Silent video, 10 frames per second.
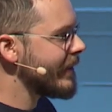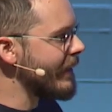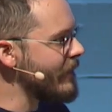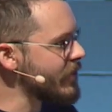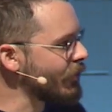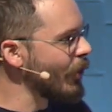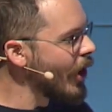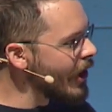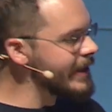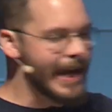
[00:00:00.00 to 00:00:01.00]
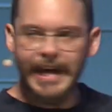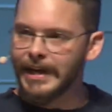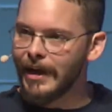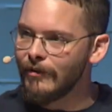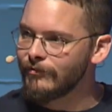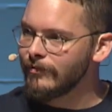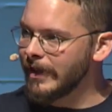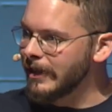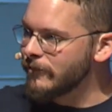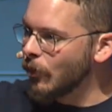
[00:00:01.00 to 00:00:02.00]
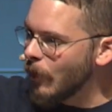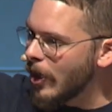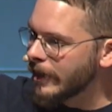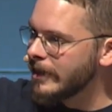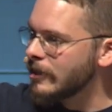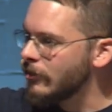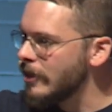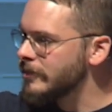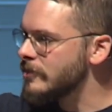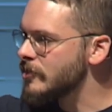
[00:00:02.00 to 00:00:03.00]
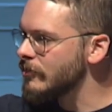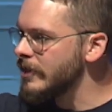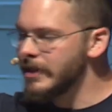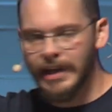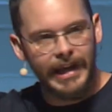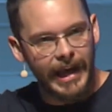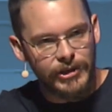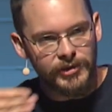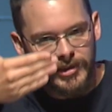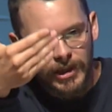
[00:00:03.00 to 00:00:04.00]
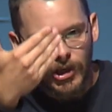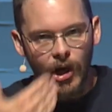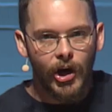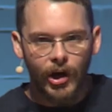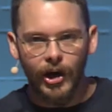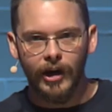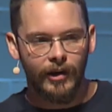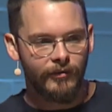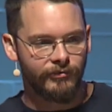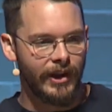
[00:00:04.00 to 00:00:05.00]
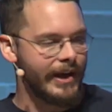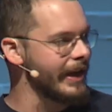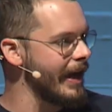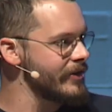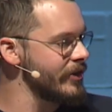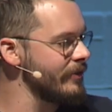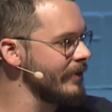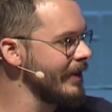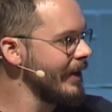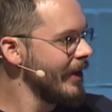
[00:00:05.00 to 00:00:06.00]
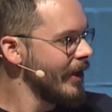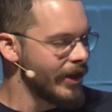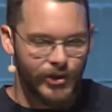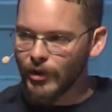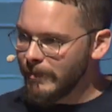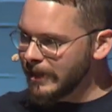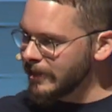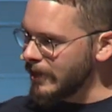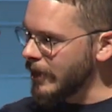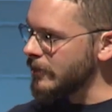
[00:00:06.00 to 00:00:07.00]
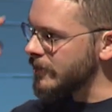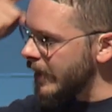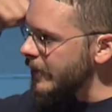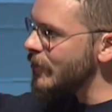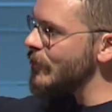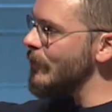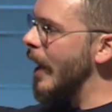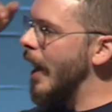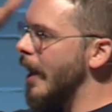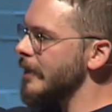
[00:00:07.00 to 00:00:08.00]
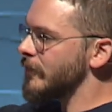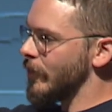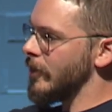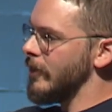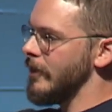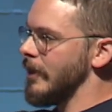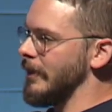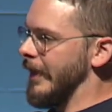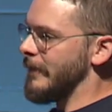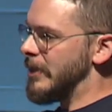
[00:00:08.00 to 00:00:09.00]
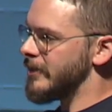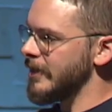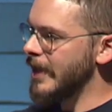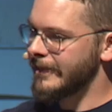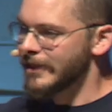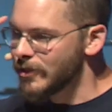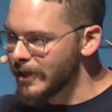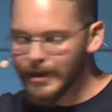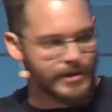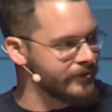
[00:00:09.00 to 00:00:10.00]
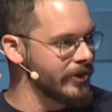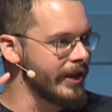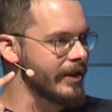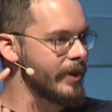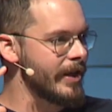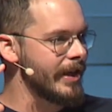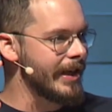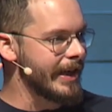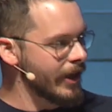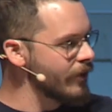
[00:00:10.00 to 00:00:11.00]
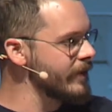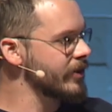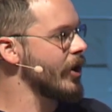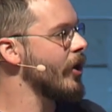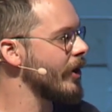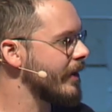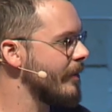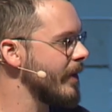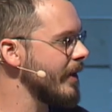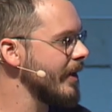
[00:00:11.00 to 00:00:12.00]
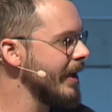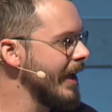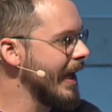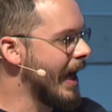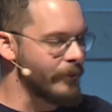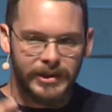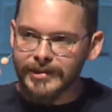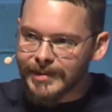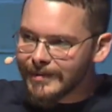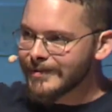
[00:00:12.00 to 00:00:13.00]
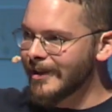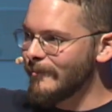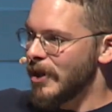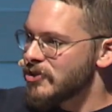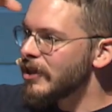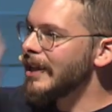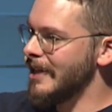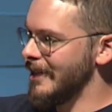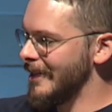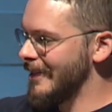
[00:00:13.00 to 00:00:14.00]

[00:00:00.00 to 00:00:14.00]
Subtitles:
give this raw data of, like if you're walking across a street and you see a car flying at you, your amygdala goes, thank you eyes for letting me see that. Thank you ears for letting me hear this car coming. I'm gonna send some adrenaline